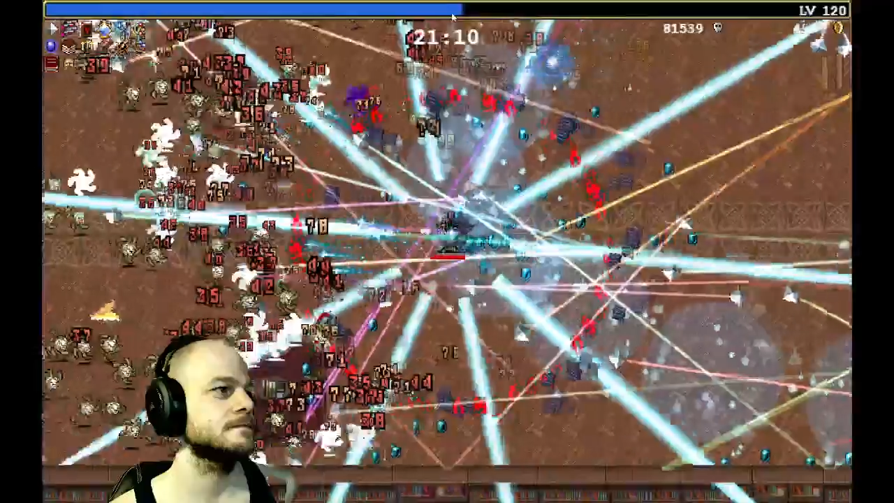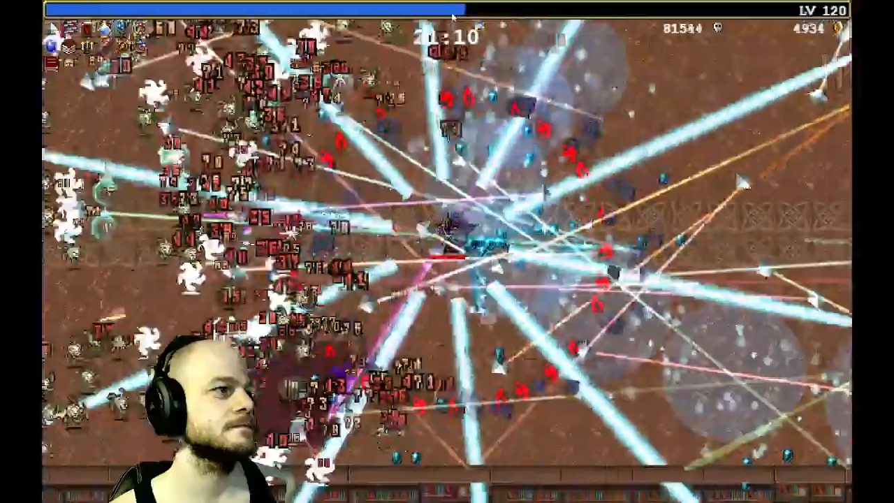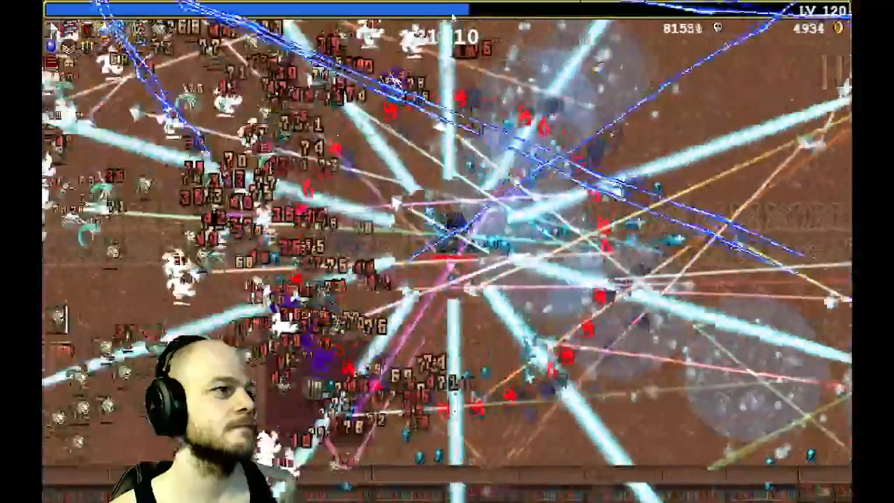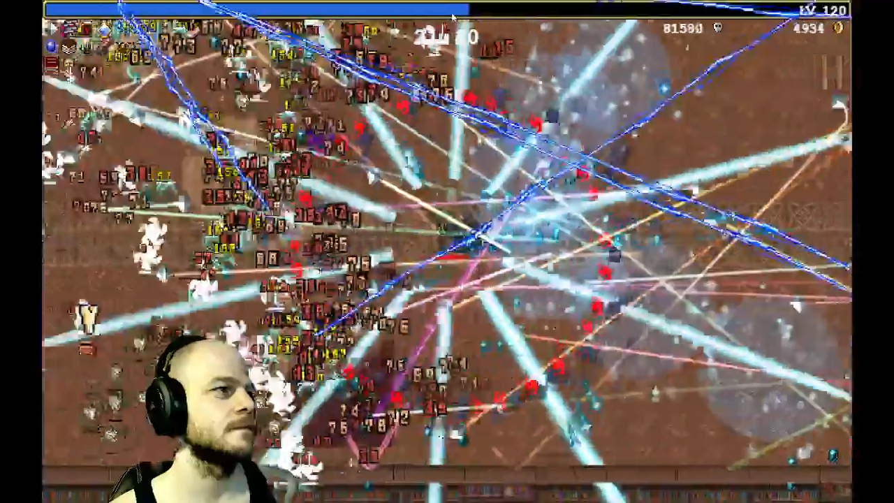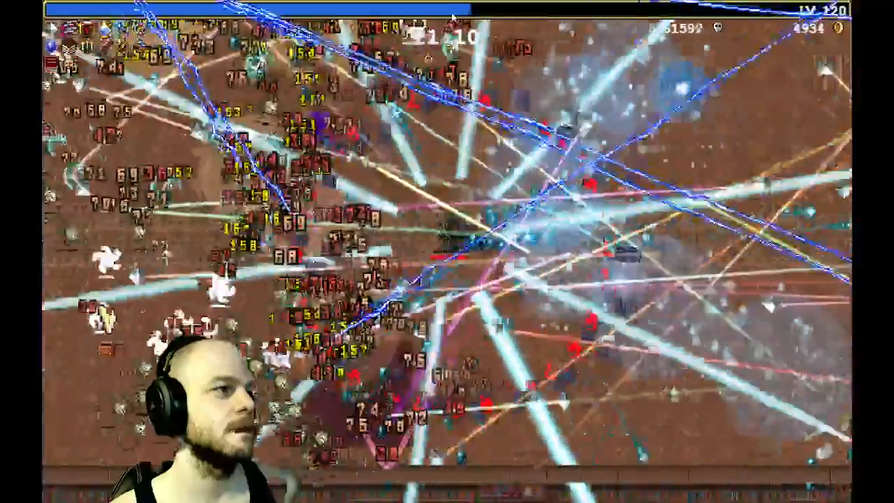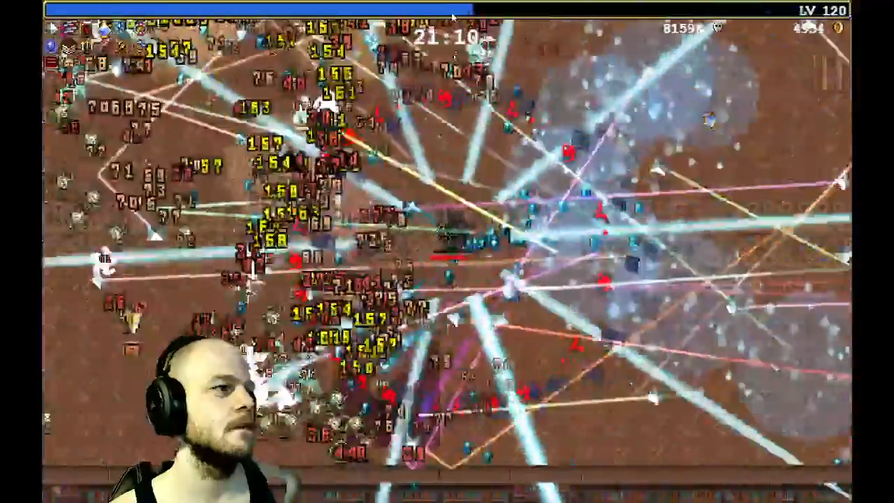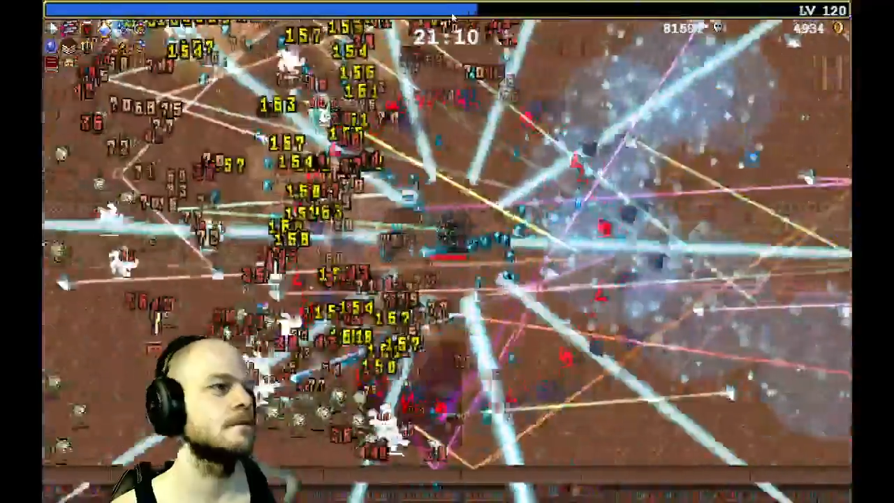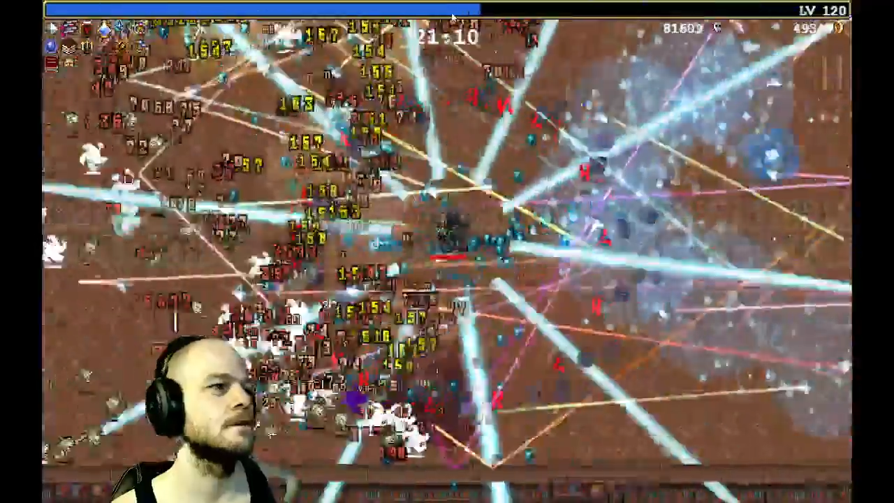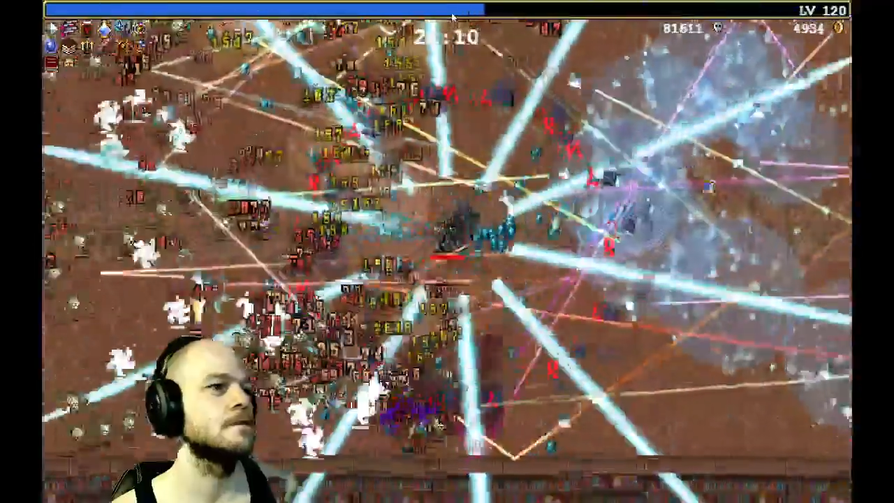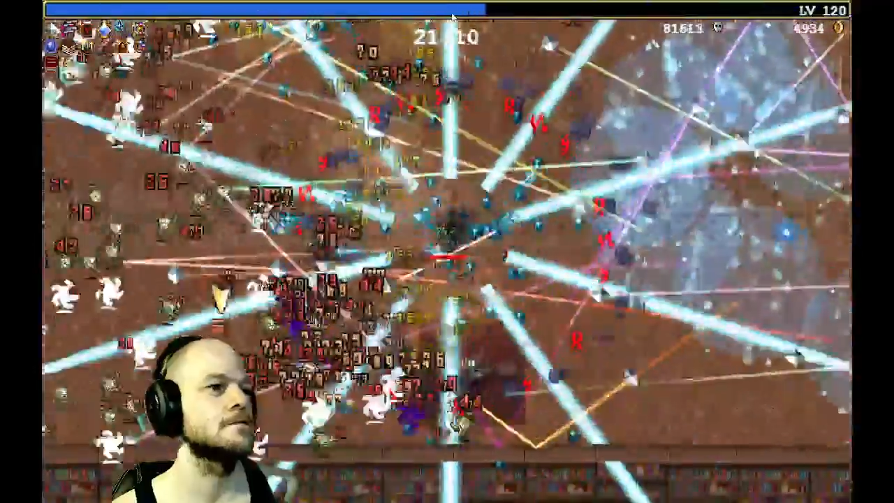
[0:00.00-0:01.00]
Now I'm
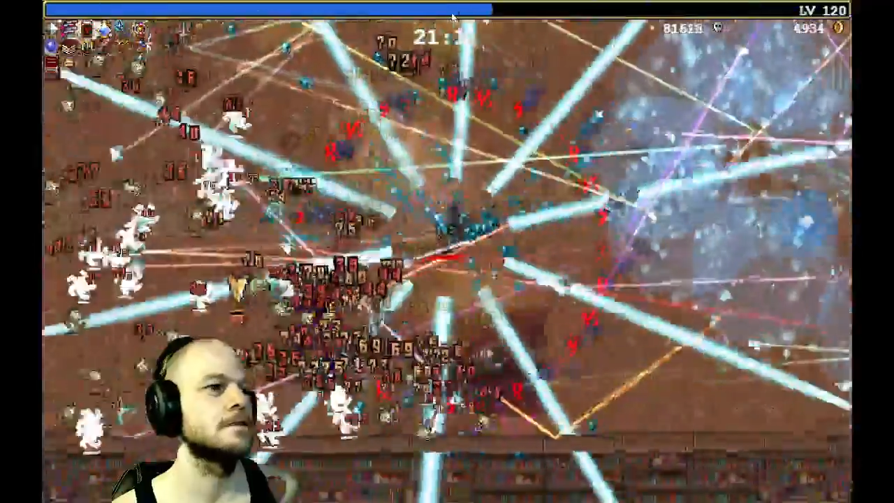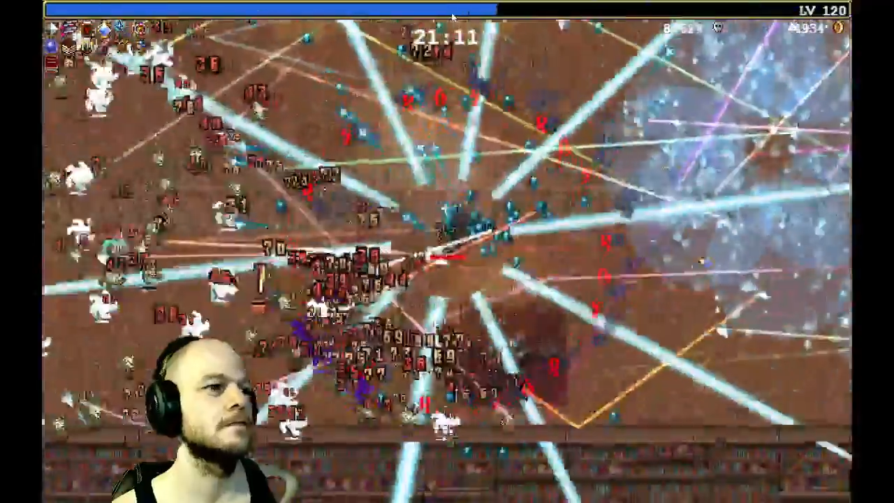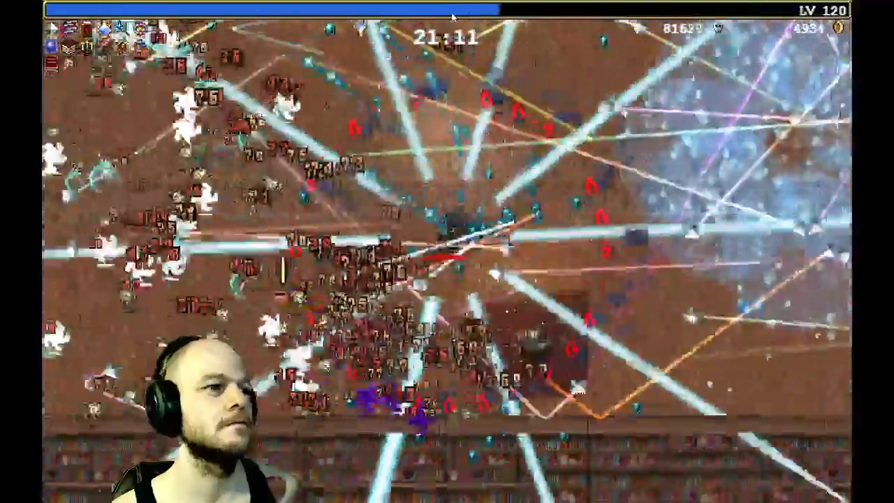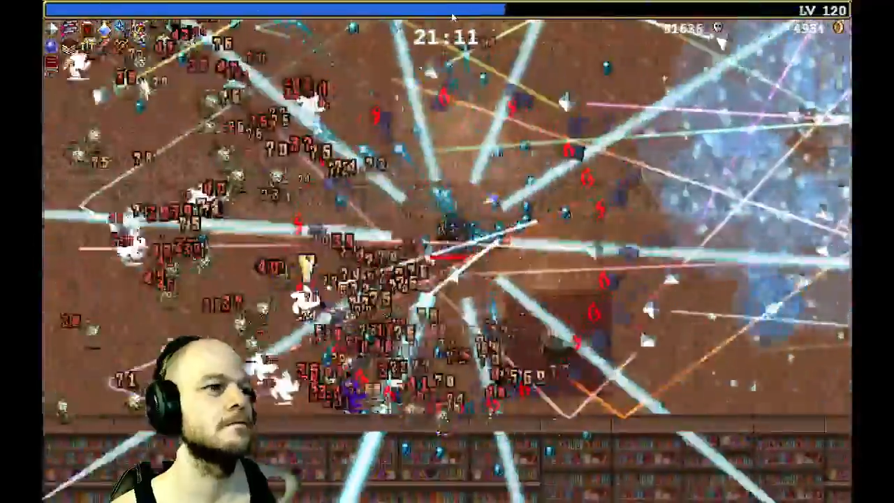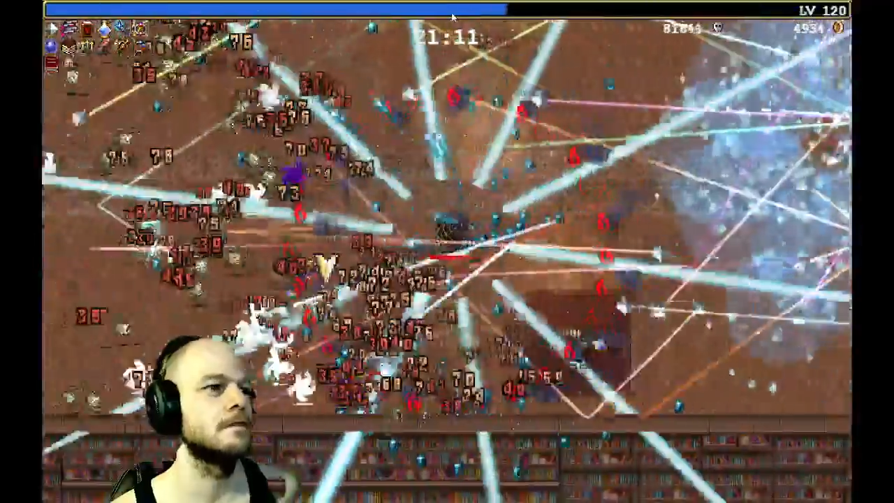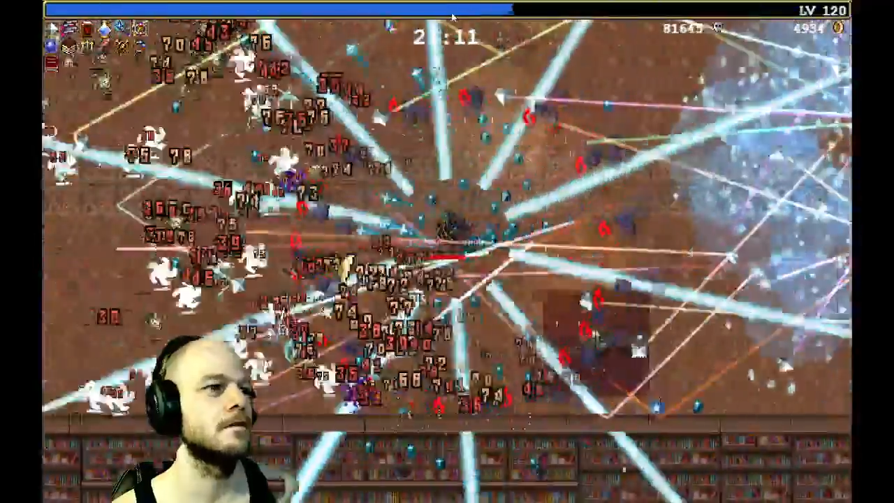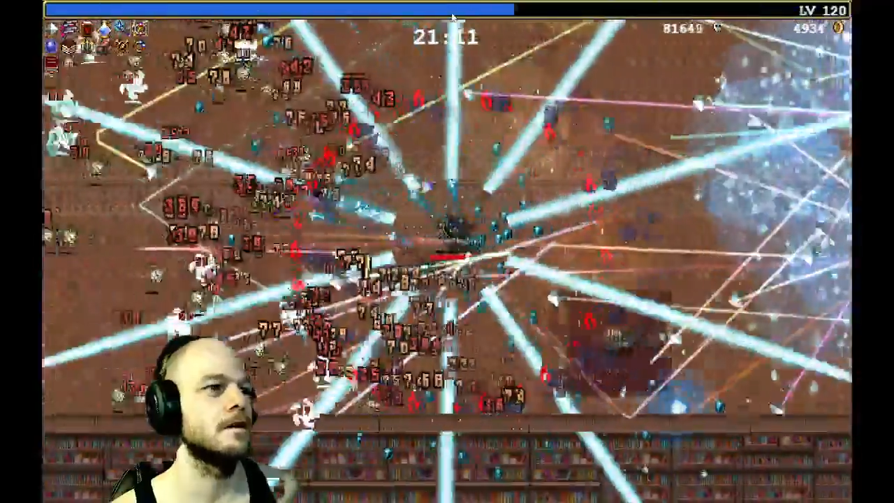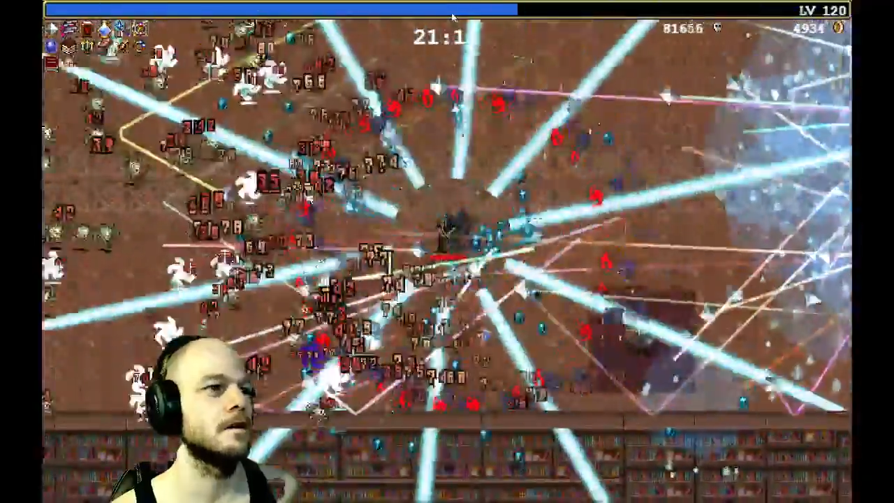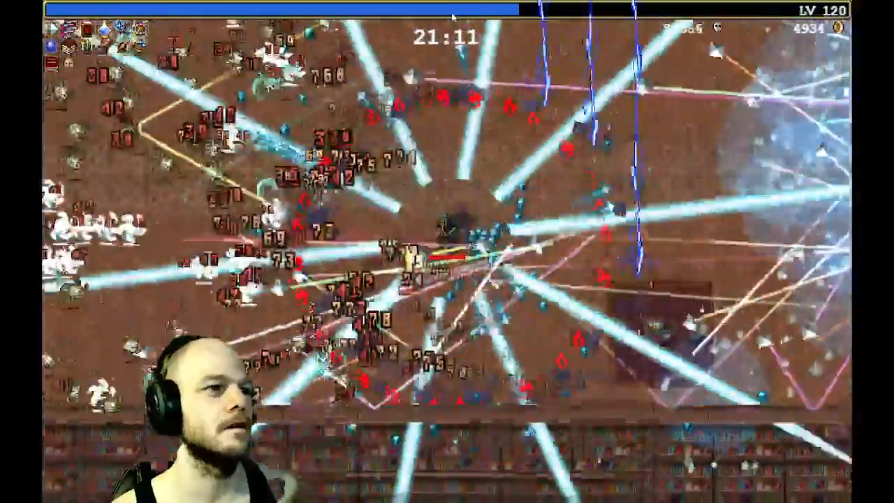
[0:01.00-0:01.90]
closing in. Okay.